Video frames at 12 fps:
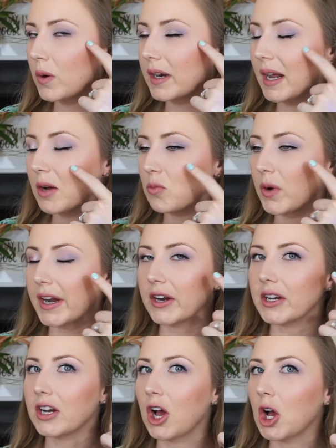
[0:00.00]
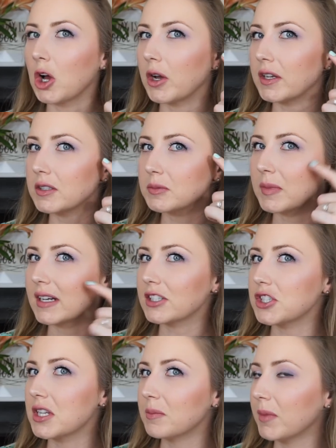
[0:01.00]
what I'm wearing on my
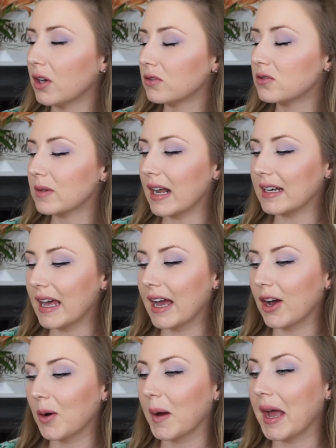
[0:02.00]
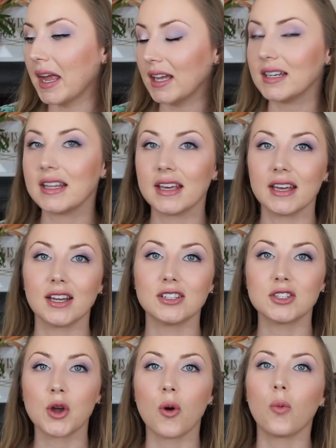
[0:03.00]
cheekbones right now and
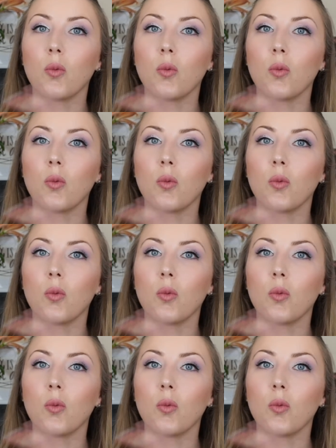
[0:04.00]
it